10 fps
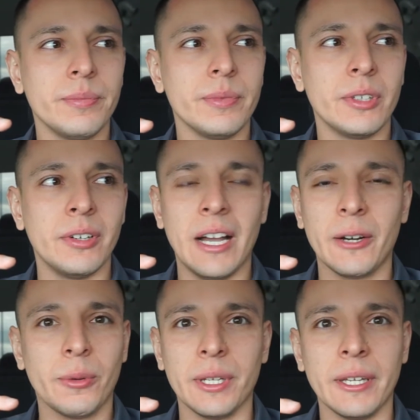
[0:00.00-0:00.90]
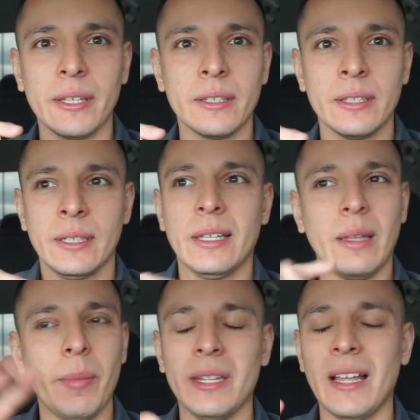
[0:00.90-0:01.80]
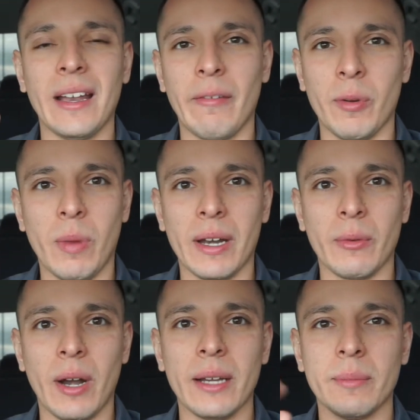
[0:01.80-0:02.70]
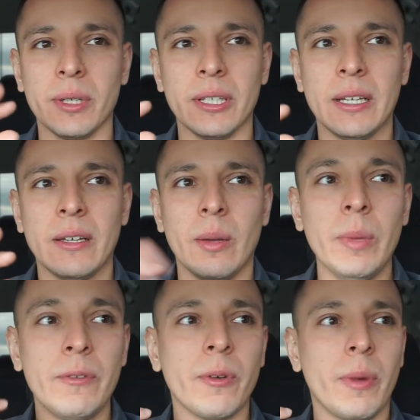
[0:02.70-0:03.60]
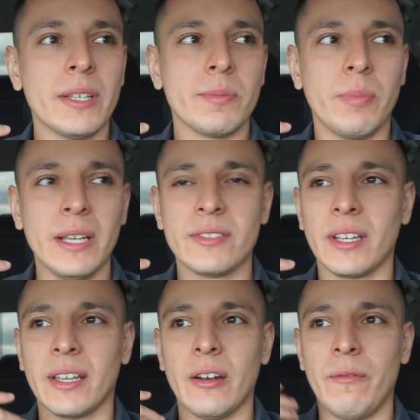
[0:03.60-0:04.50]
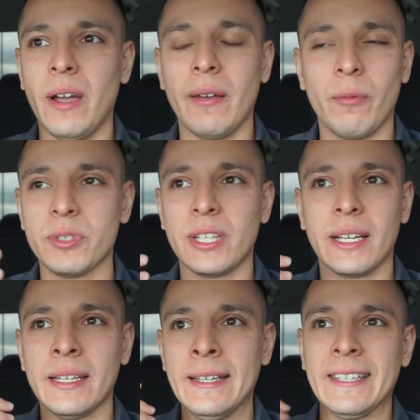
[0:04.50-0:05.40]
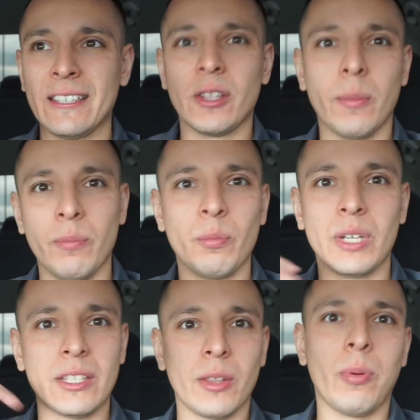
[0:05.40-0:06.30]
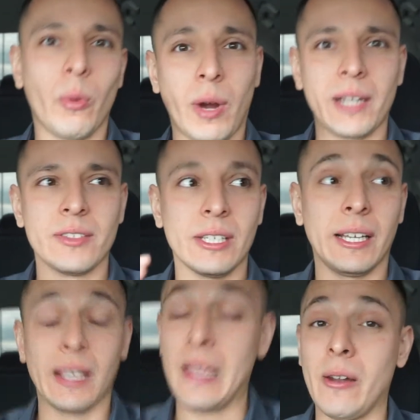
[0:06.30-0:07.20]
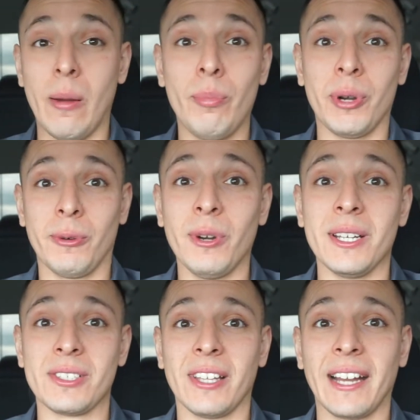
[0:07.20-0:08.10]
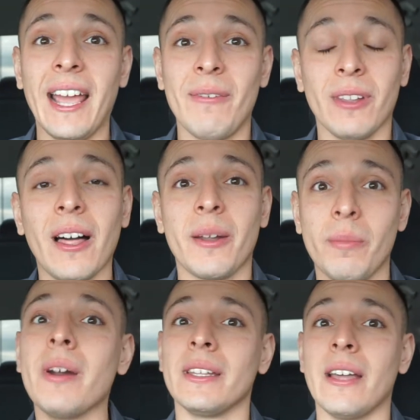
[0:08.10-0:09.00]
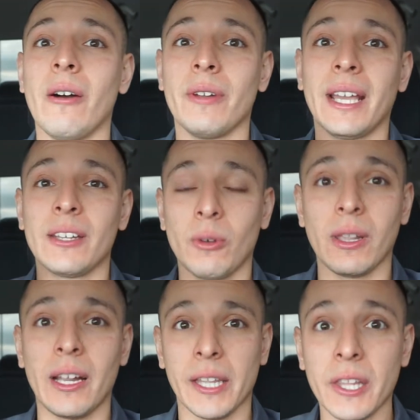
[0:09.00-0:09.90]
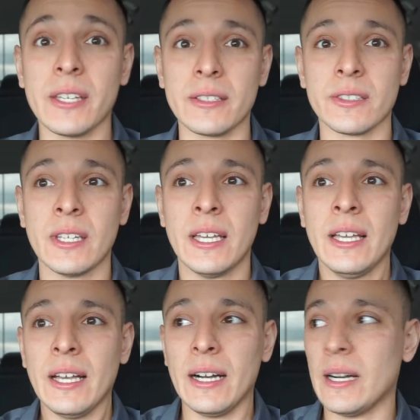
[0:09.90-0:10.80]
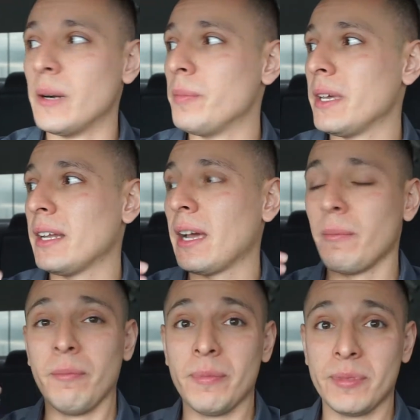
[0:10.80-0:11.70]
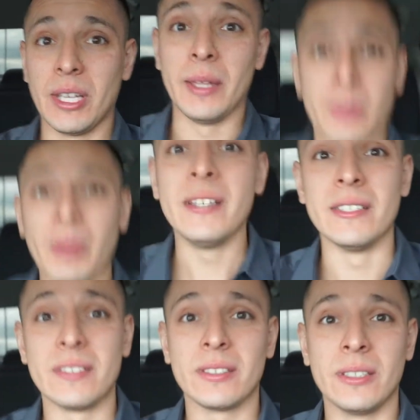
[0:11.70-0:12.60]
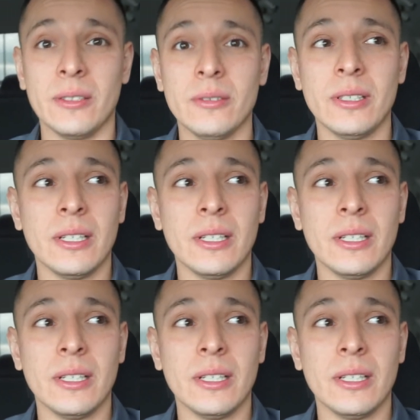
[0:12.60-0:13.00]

not greedy. I mean, not everybody, right? But me, for my sake, you know, once I get to the point where I can say, like, you know, I'm pretty rich, like I have a lot of money now and I can do a lot of things, and I'm independent, you know,